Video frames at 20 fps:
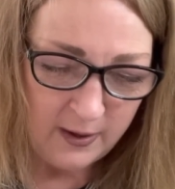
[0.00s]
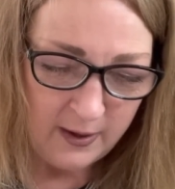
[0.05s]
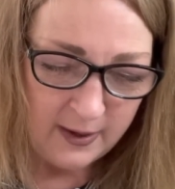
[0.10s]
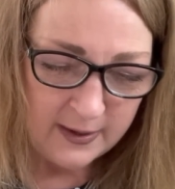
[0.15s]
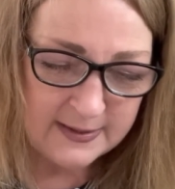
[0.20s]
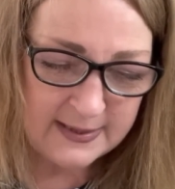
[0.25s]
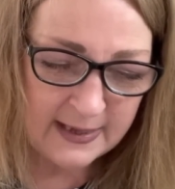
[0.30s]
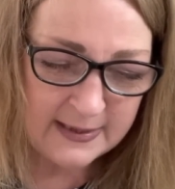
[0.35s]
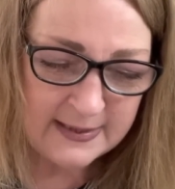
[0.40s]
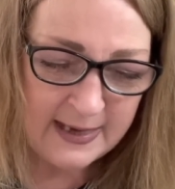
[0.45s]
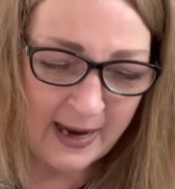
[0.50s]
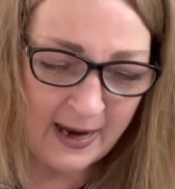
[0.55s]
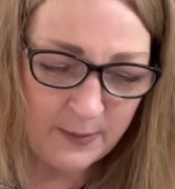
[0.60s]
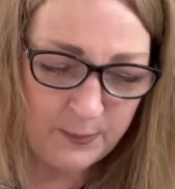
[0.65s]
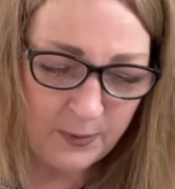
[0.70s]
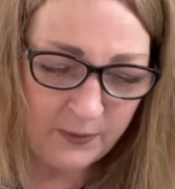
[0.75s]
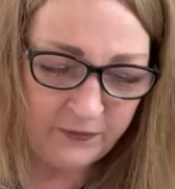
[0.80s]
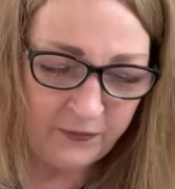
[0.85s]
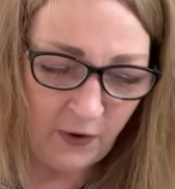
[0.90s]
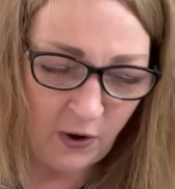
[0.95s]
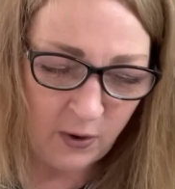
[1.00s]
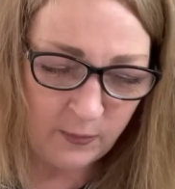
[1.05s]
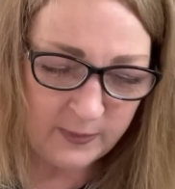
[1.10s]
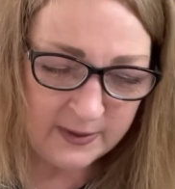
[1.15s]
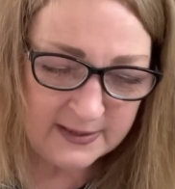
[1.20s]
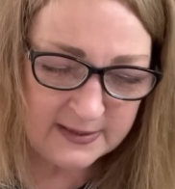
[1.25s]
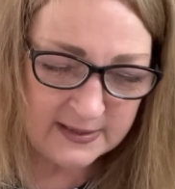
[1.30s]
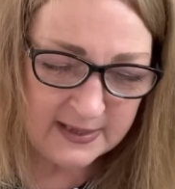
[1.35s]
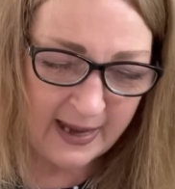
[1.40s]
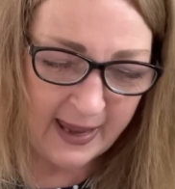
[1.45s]
It says high
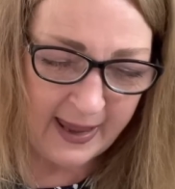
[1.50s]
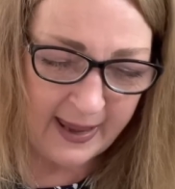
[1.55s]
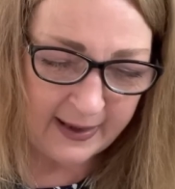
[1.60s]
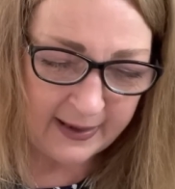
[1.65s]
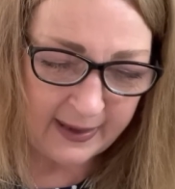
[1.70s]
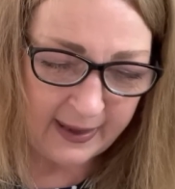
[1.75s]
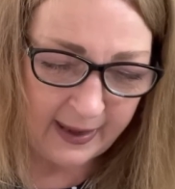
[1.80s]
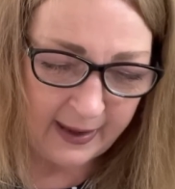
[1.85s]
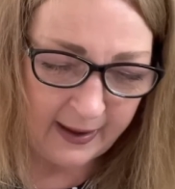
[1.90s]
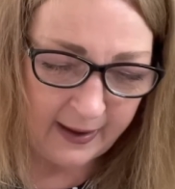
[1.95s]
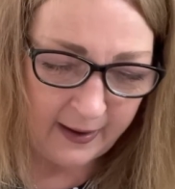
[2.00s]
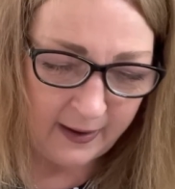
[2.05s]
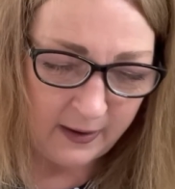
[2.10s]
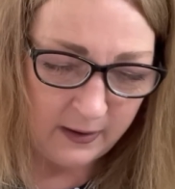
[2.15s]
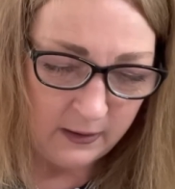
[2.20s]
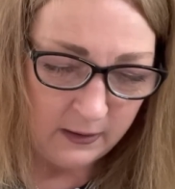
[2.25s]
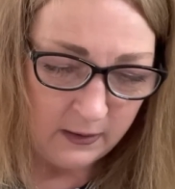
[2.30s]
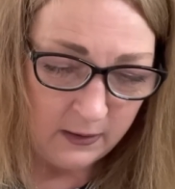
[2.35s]
performance hair care.